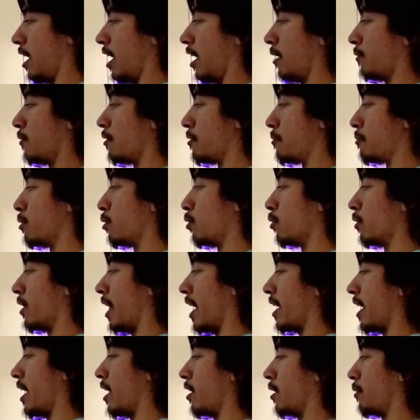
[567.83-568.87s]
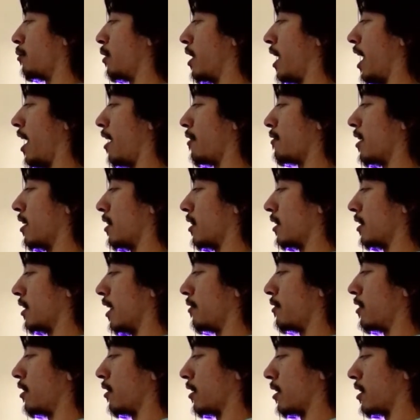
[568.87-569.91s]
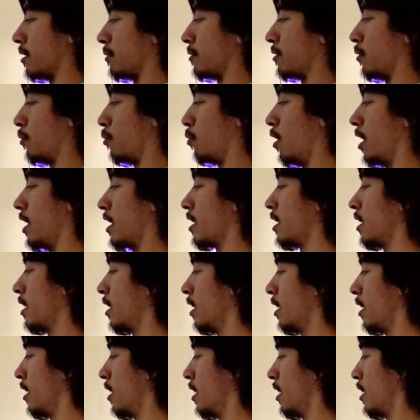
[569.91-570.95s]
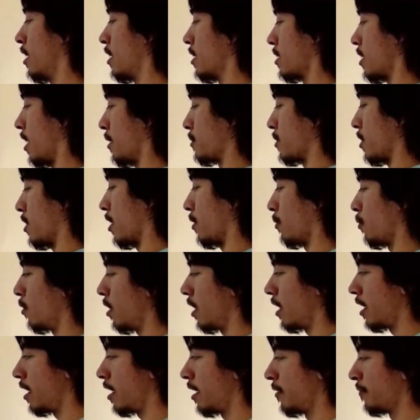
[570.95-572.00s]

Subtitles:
We pull that out and we have nothing left here except a 1 times R1.